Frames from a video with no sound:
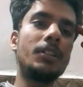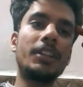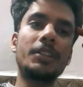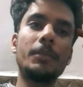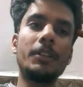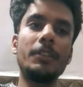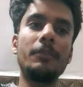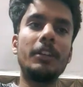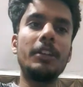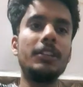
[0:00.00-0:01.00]
explain
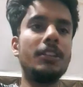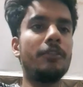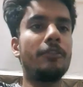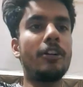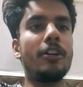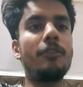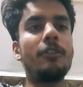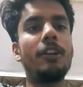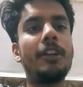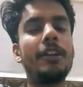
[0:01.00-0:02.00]
what is a
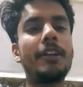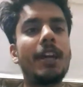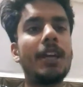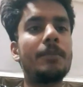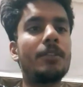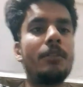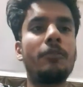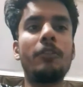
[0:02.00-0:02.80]
firewall and types of